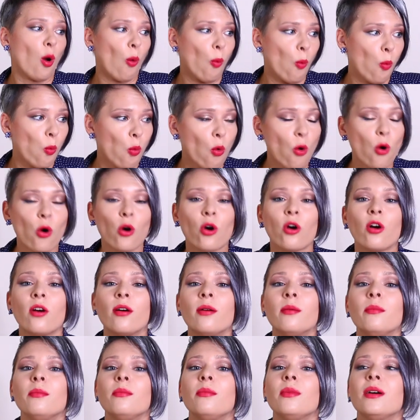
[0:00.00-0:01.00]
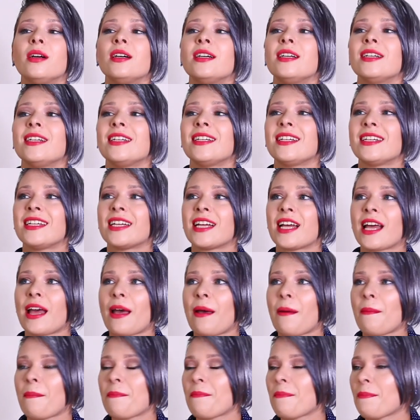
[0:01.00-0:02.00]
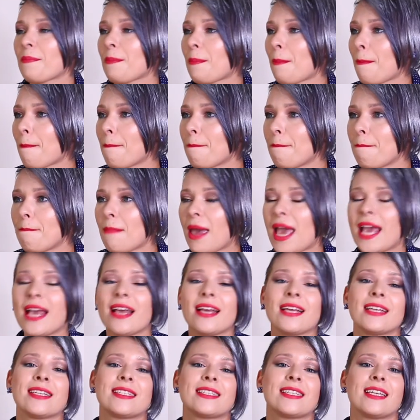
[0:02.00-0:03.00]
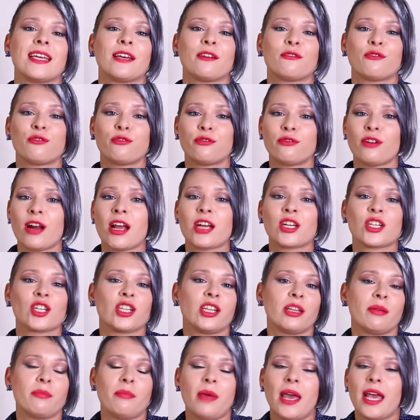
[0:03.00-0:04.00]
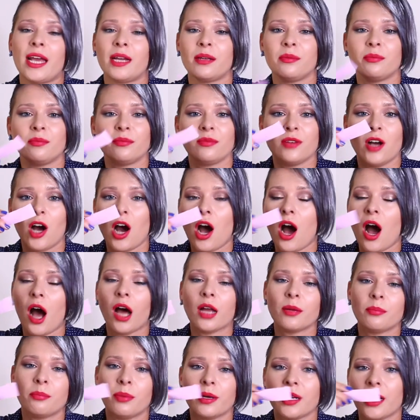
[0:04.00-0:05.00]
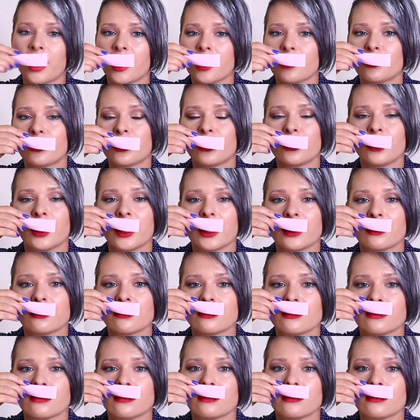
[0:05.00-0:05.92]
a warm, amazing, freshly made hot banana pudding